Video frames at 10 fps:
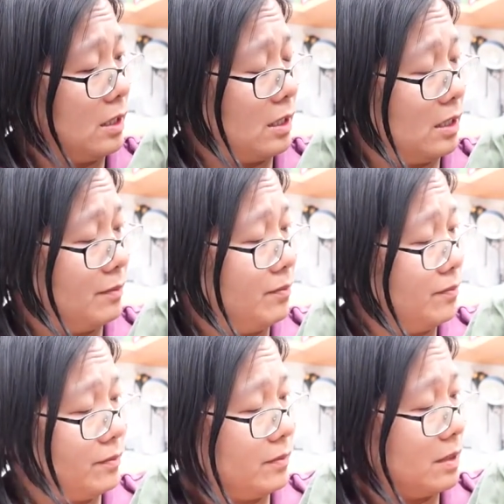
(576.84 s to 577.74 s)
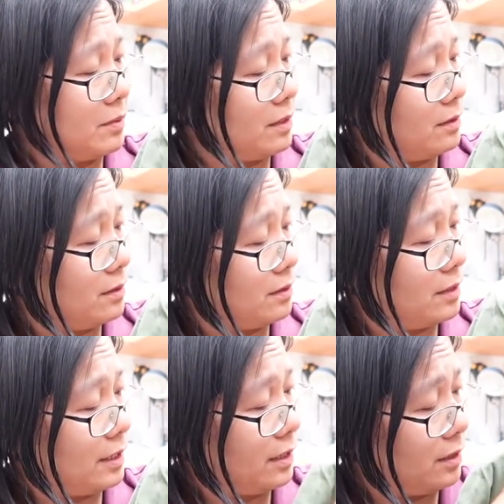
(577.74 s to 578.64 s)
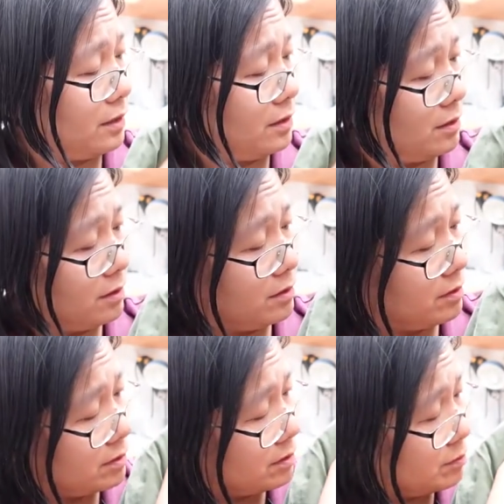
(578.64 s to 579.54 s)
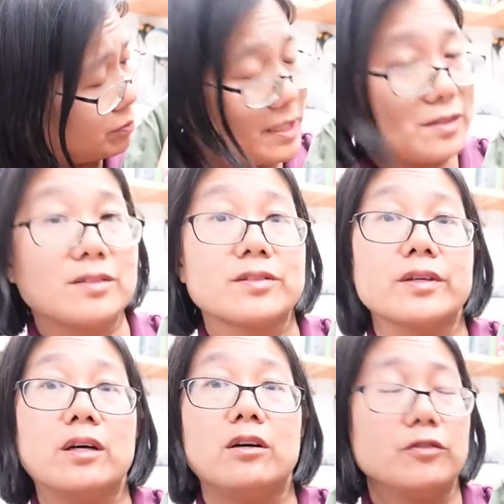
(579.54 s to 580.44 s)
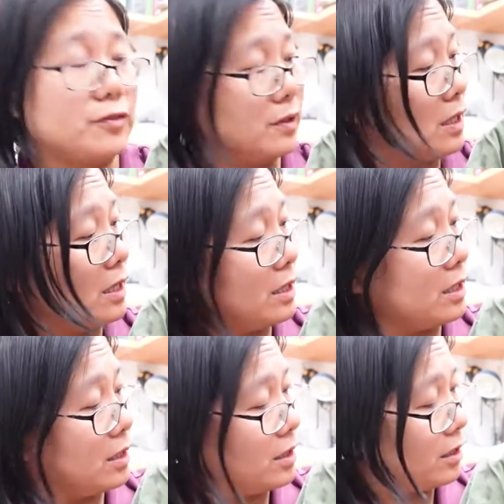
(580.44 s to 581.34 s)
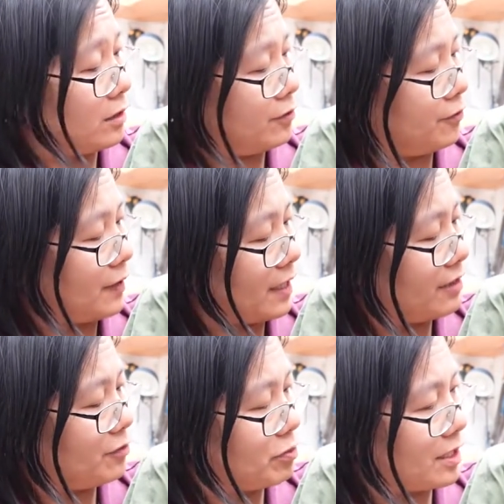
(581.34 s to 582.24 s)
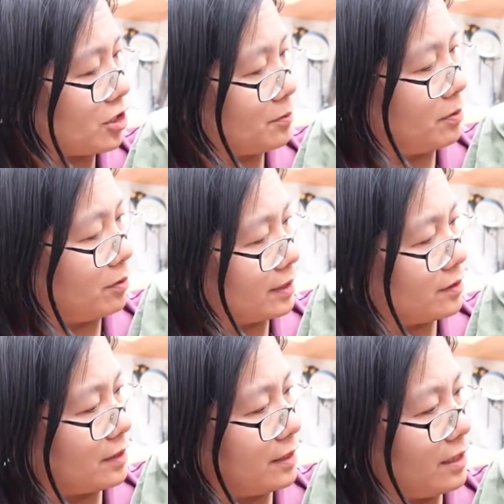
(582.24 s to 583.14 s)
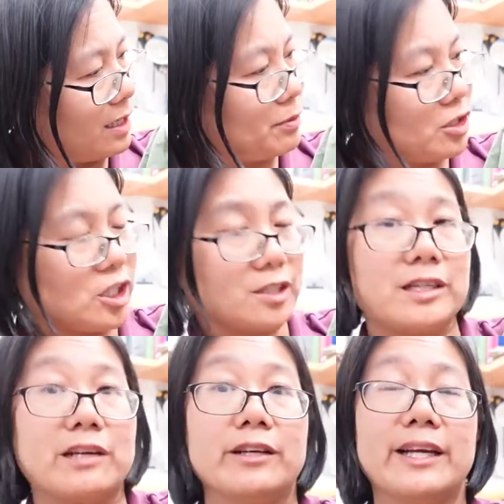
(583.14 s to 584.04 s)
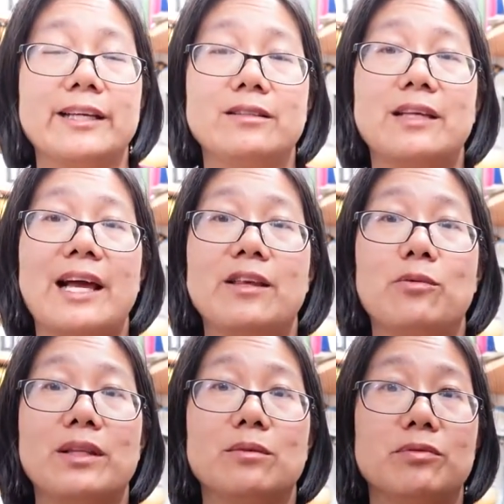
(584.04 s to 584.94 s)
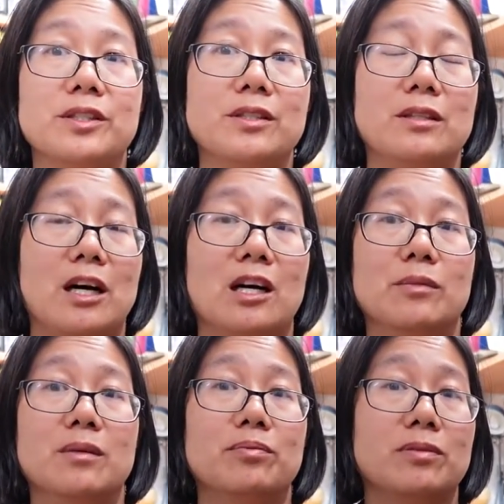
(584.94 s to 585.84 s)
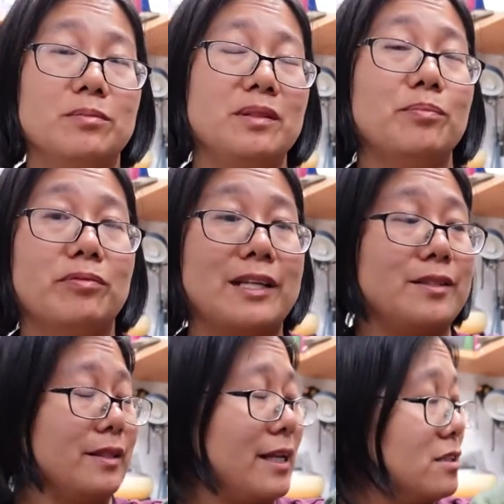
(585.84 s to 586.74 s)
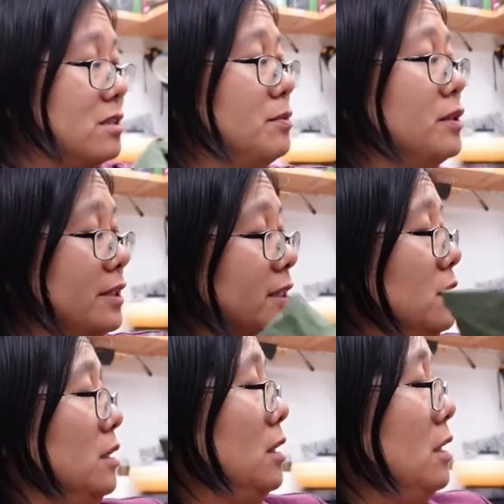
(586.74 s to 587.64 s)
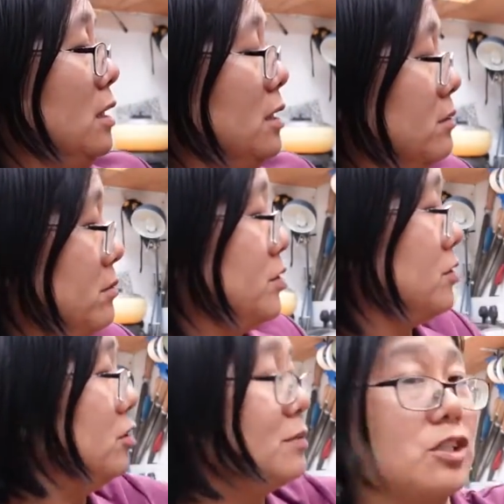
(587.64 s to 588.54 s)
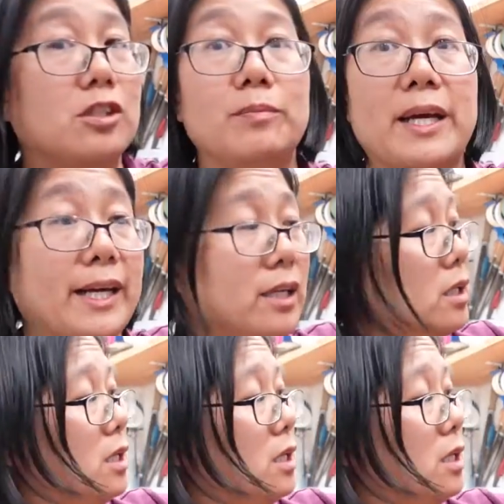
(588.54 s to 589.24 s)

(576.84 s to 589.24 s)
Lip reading: I mean, the presence of five pressure points in the upper chest area, exactly where the Bristol armor probably pressed against the body, was too much to bear.